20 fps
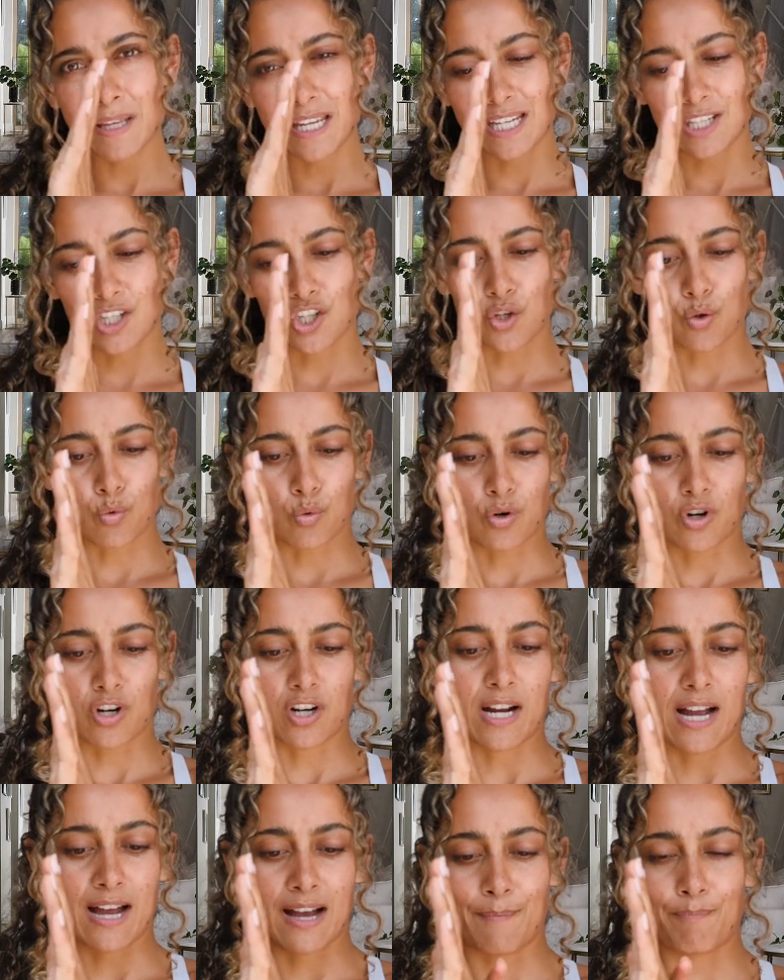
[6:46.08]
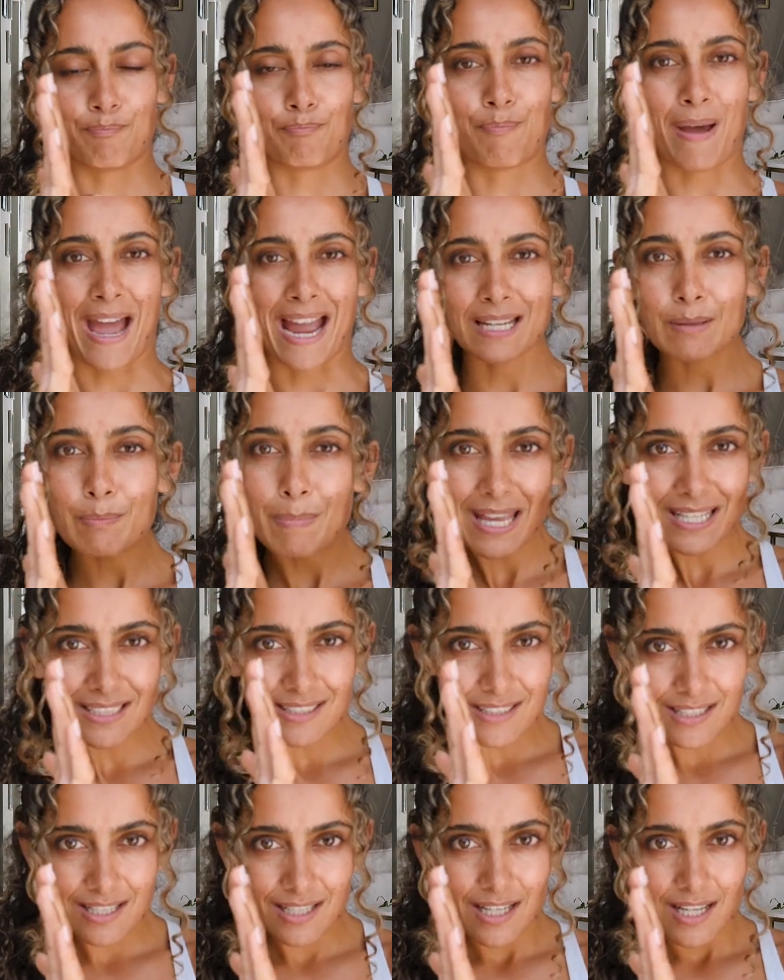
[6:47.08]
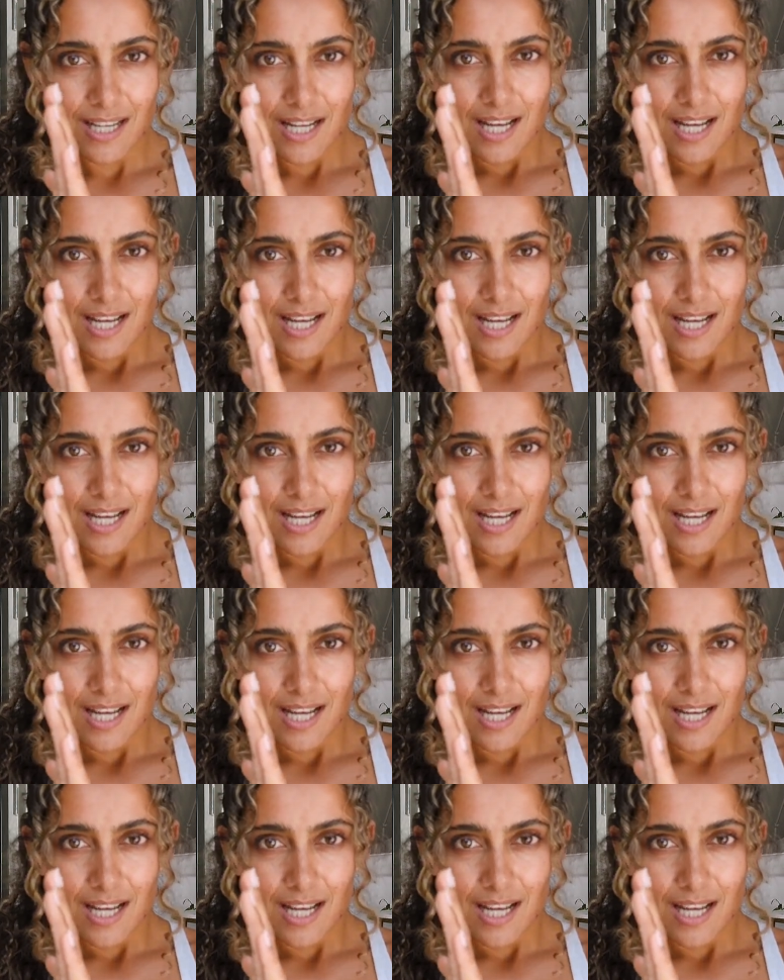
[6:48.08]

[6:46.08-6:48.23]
in your back bend,